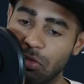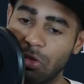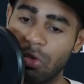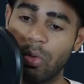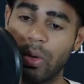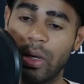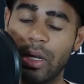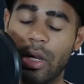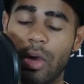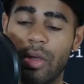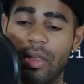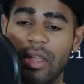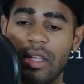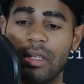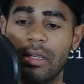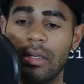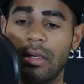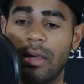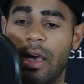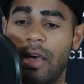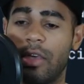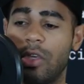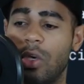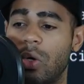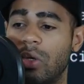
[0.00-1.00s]
We know this.
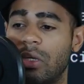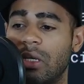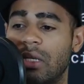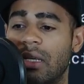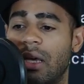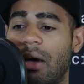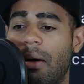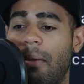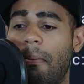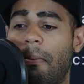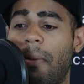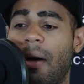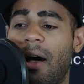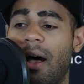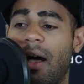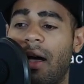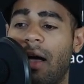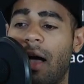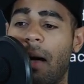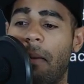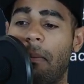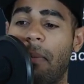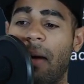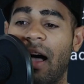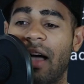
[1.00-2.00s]
Uh, users are, buy
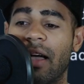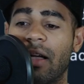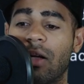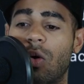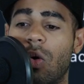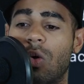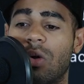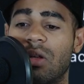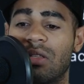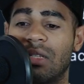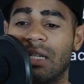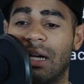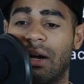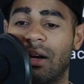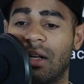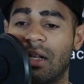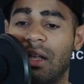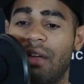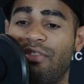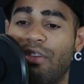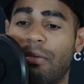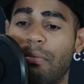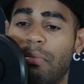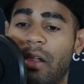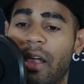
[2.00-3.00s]
are buying orders directly
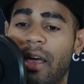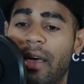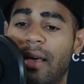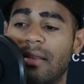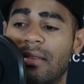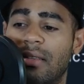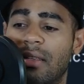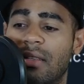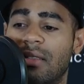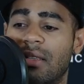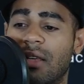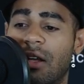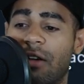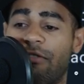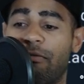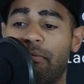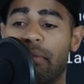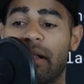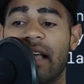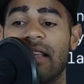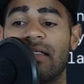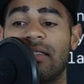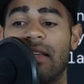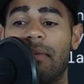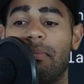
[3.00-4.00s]
from players instead of
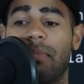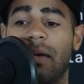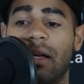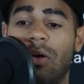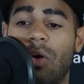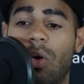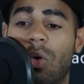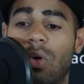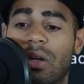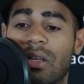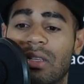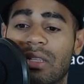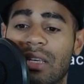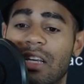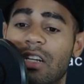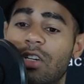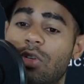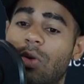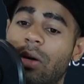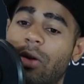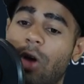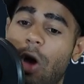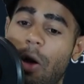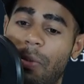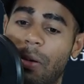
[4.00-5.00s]
placing bid orders into
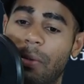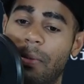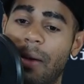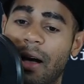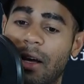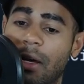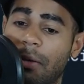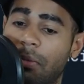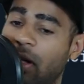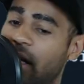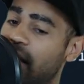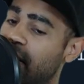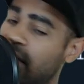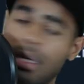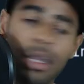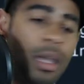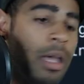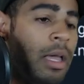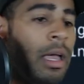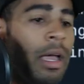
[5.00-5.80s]
an open marketplace.